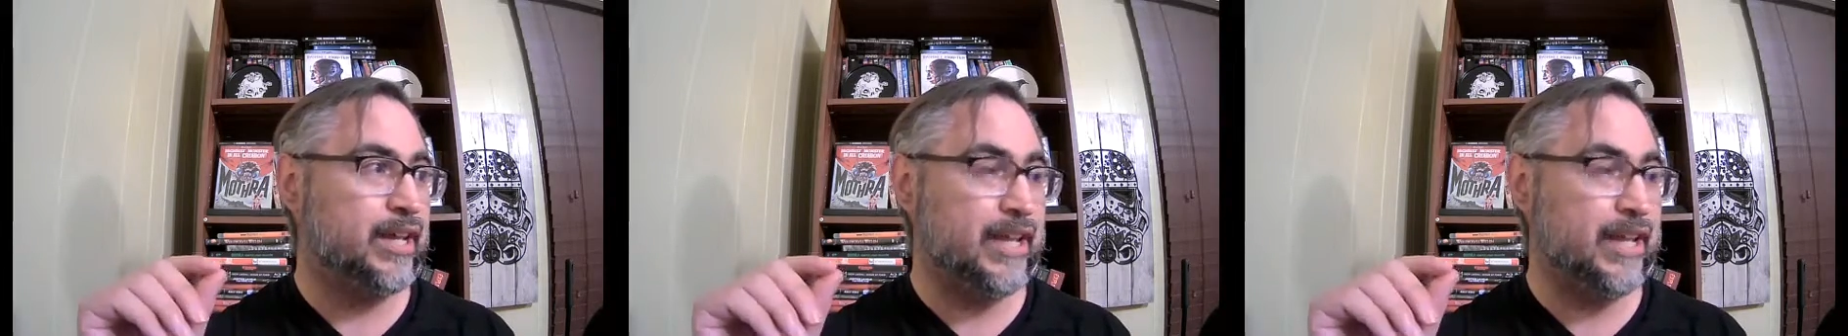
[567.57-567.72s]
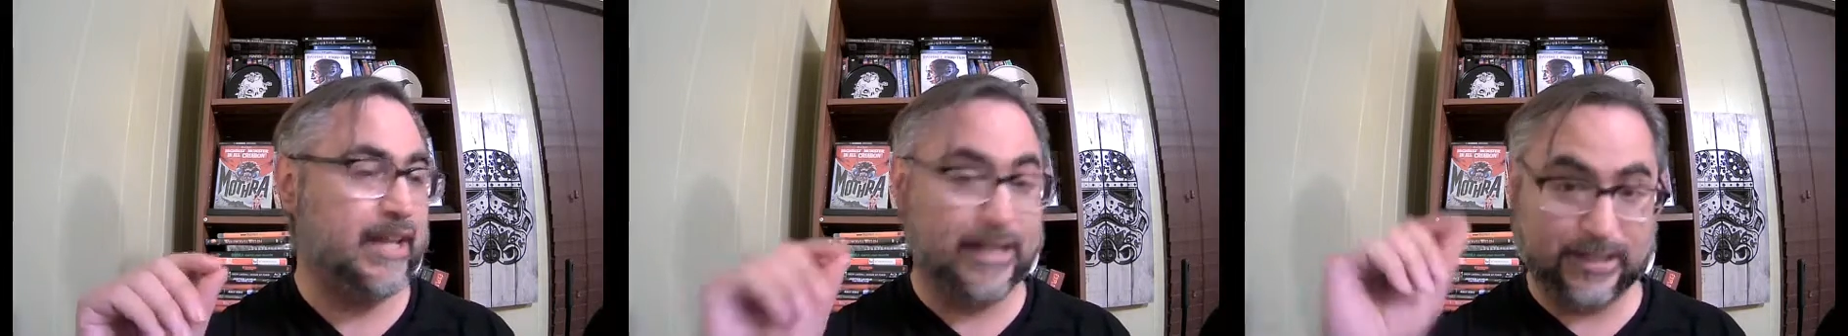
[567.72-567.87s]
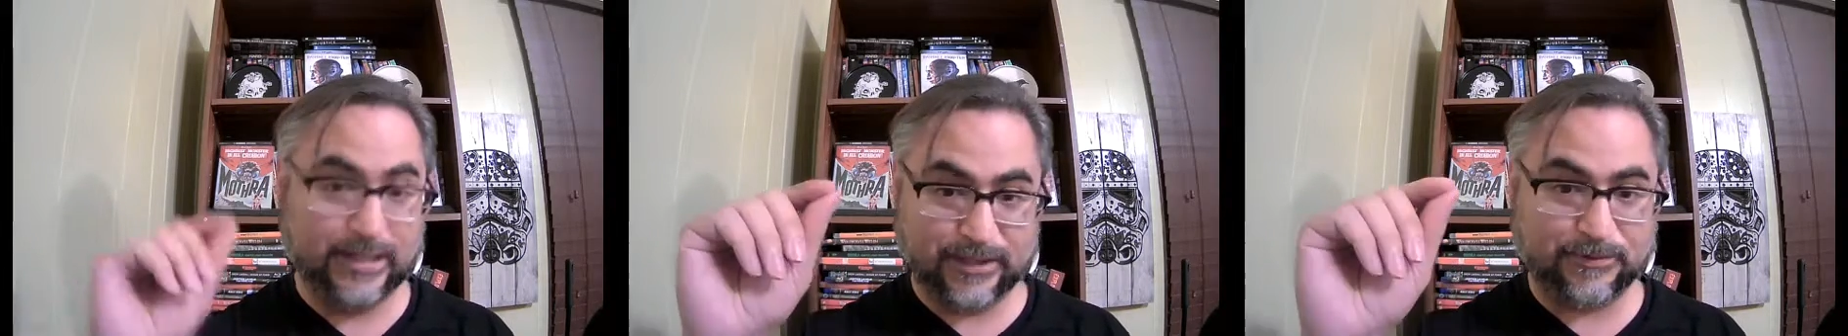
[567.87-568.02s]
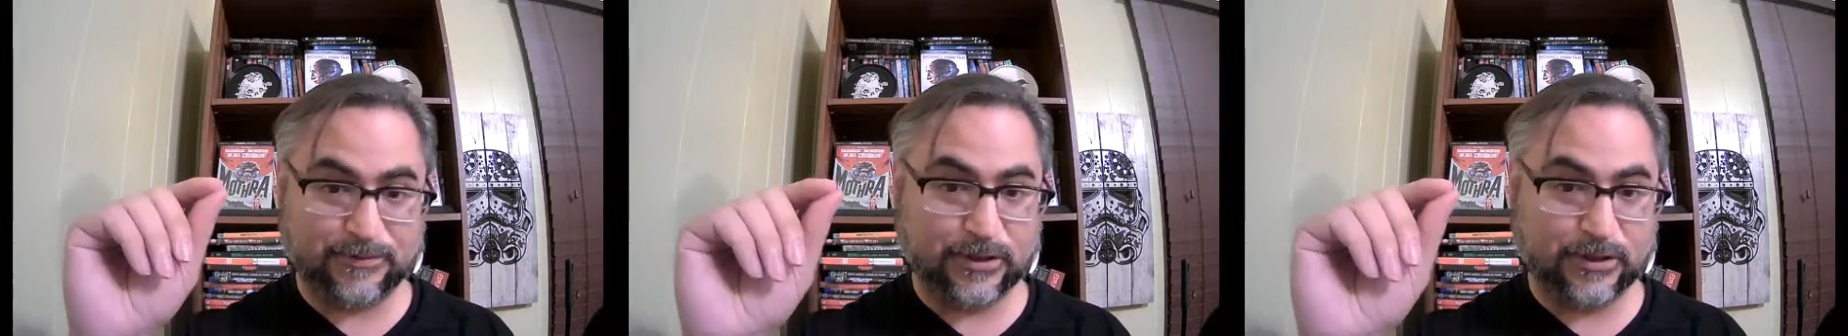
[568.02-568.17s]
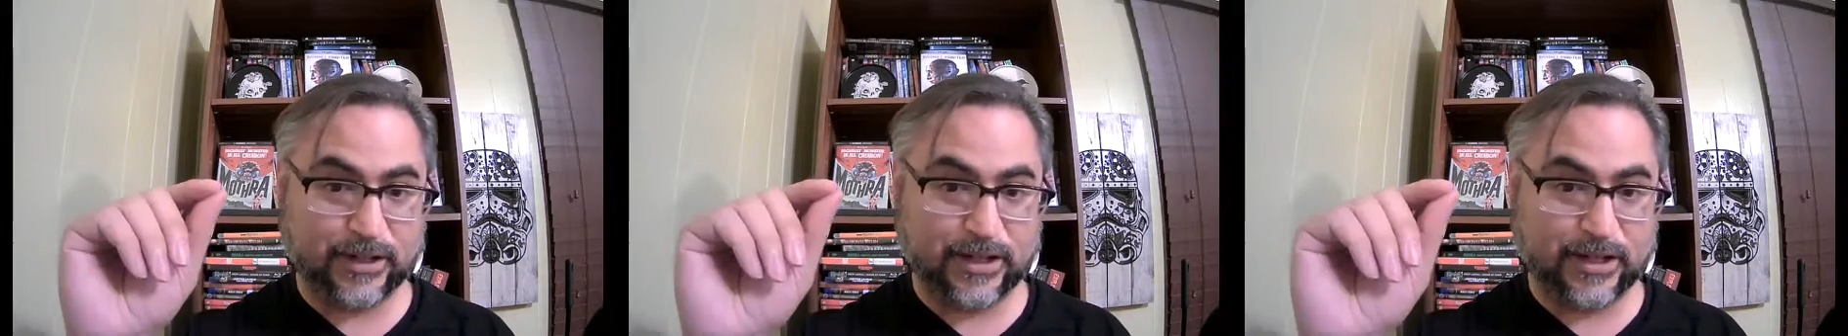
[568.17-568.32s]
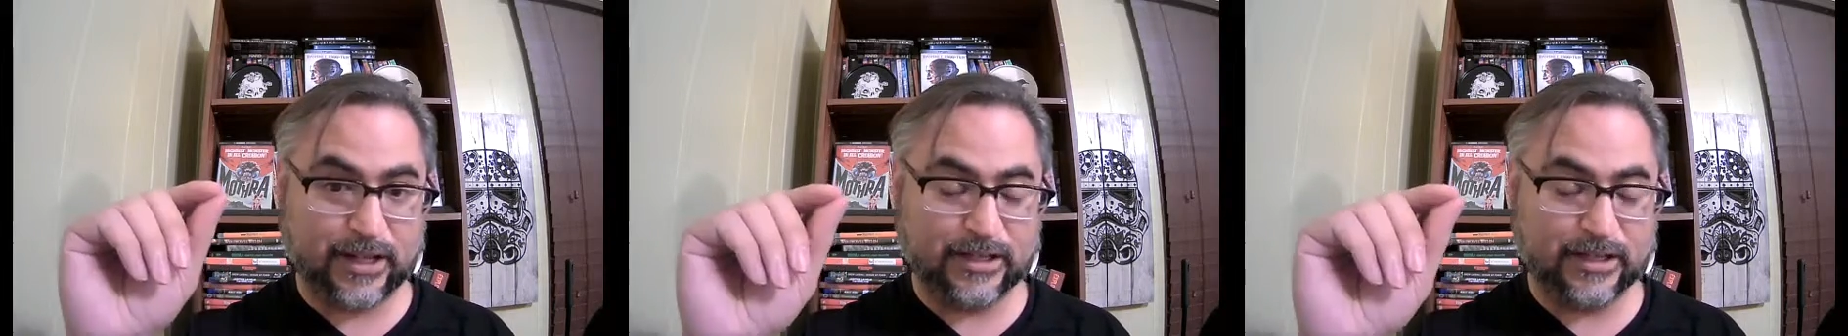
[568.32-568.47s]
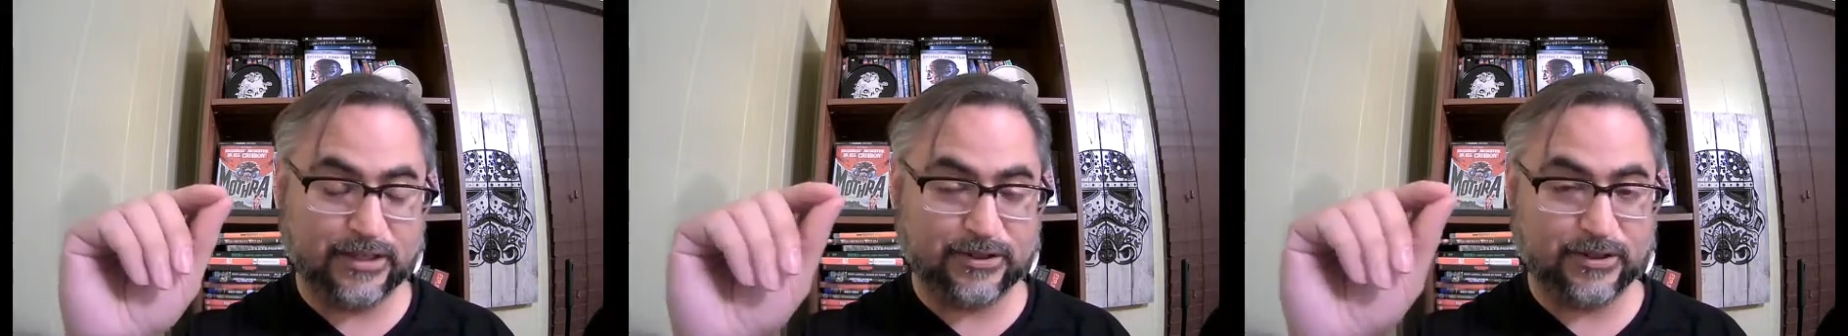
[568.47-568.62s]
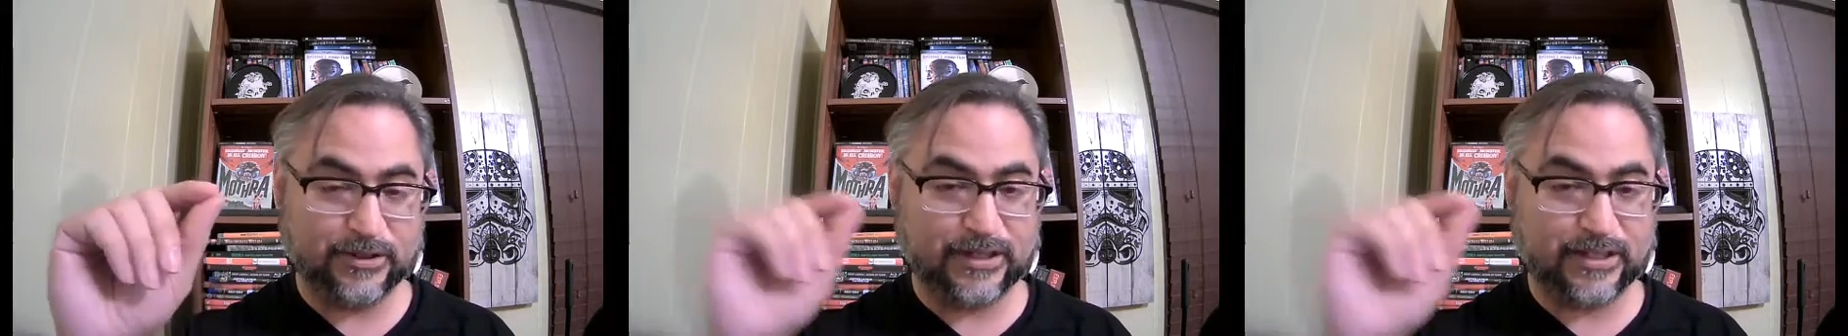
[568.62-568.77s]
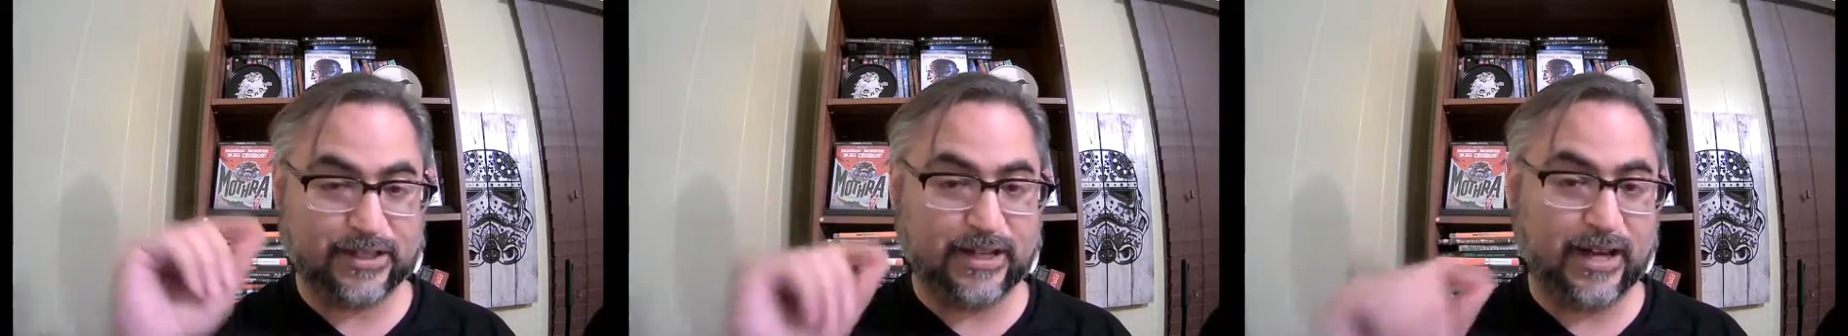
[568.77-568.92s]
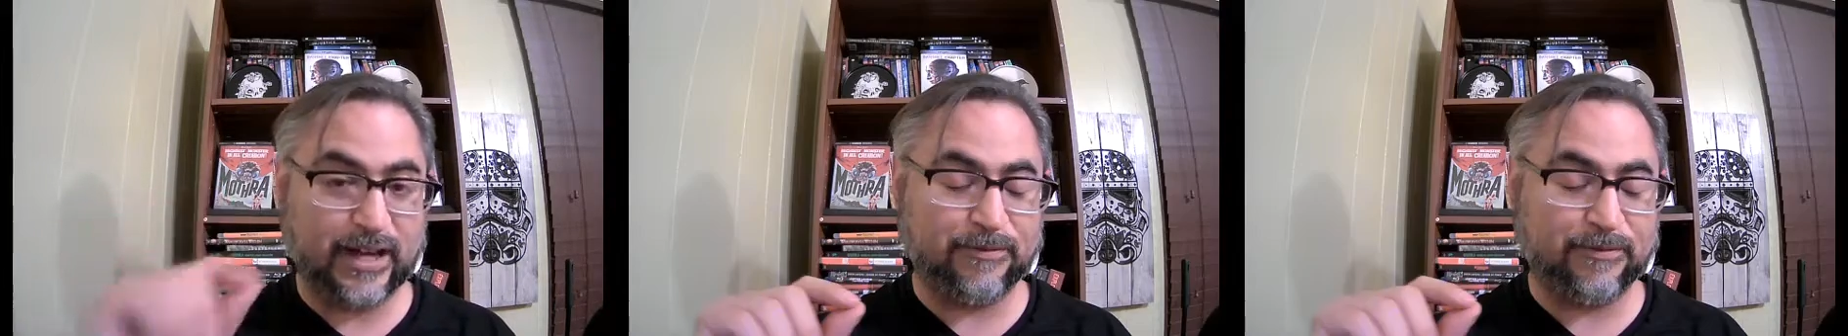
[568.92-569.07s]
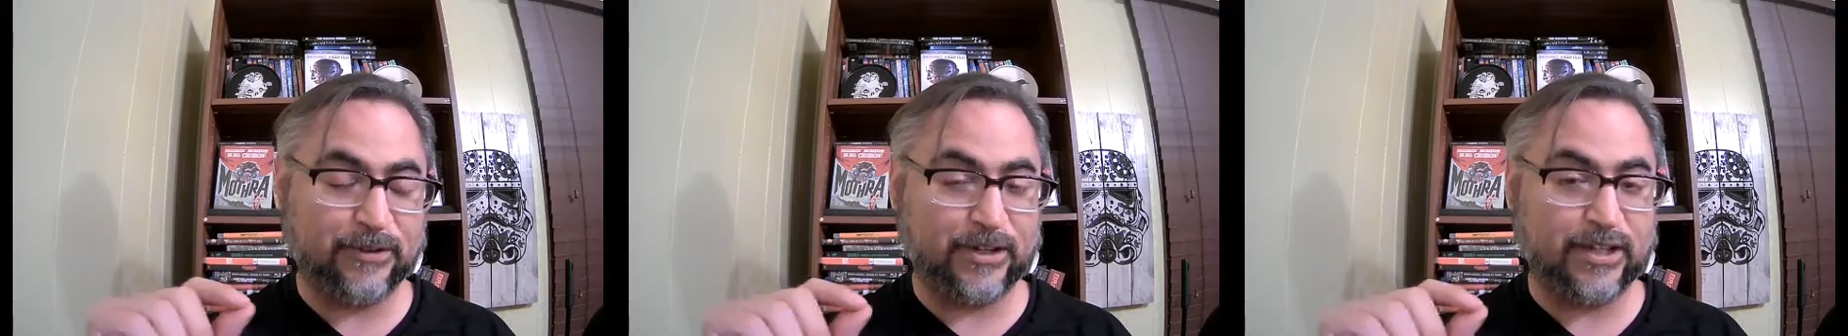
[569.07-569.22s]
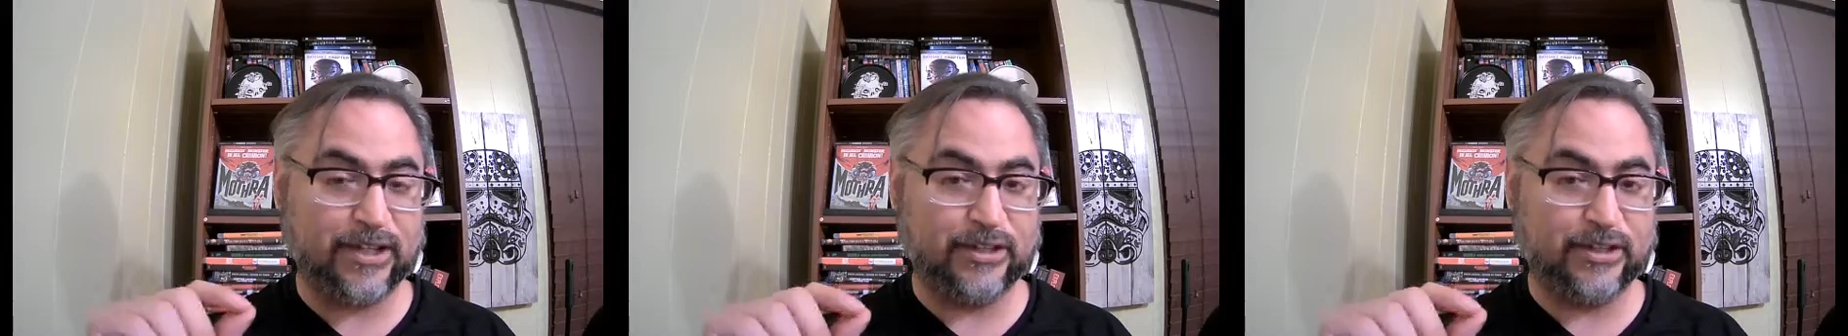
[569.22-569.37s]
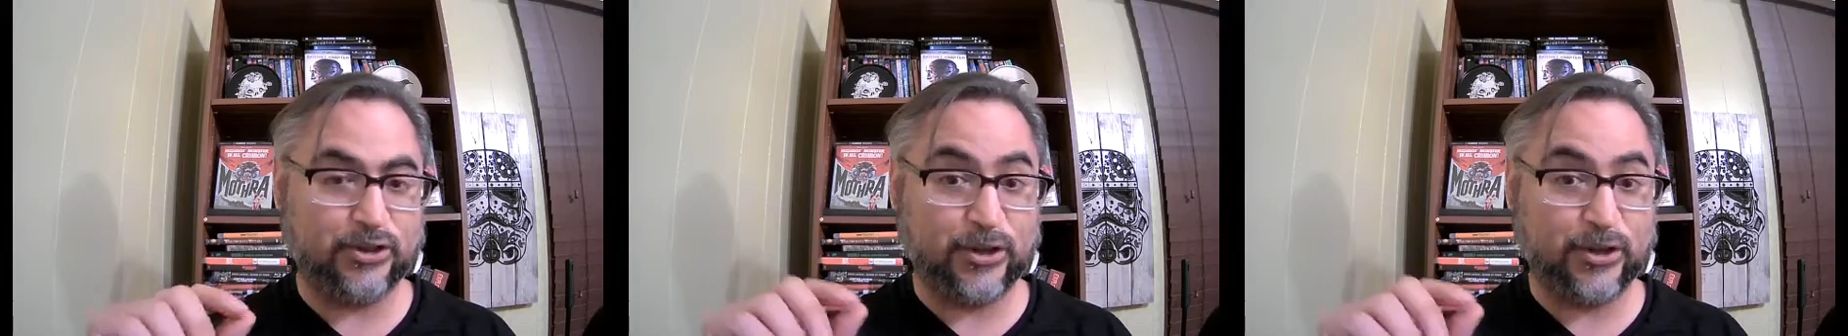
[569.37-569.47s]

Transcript: is it for kids or is it not for kids?